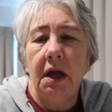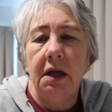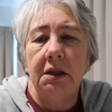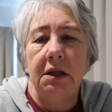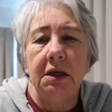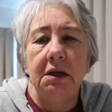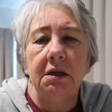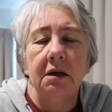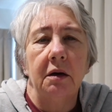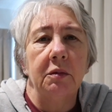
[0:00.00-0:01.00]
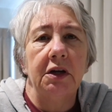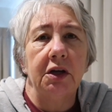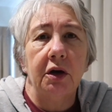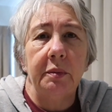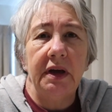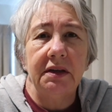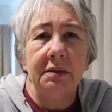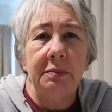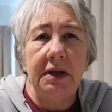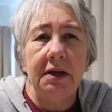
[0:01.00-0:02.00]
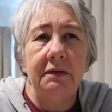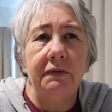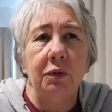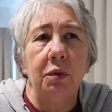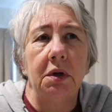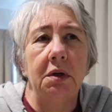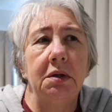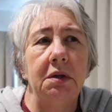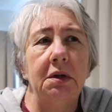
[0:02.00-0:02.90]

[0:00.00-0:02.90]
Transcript: And then I'm going to go back to bed for a